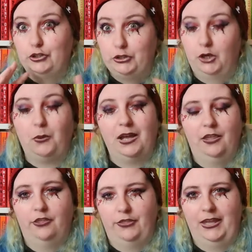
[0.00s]
Do I
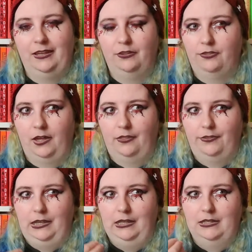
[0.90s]
think that
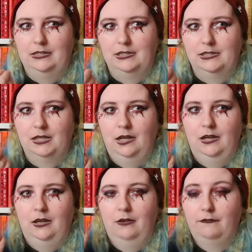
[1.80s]
these
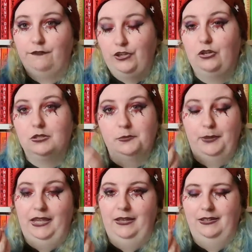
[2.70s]
views
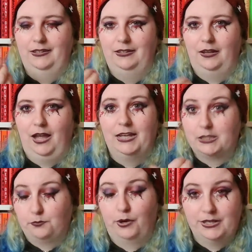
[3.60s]
being
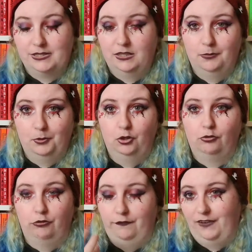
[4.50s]
expressed in the
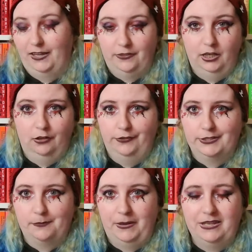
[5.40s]
book reflect the
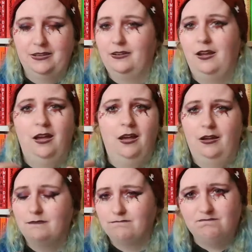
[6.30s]
author's opinion?
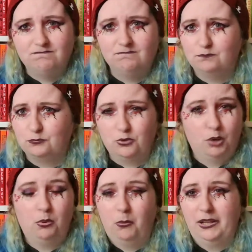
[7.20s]

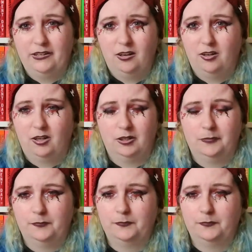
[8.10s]
Probably not.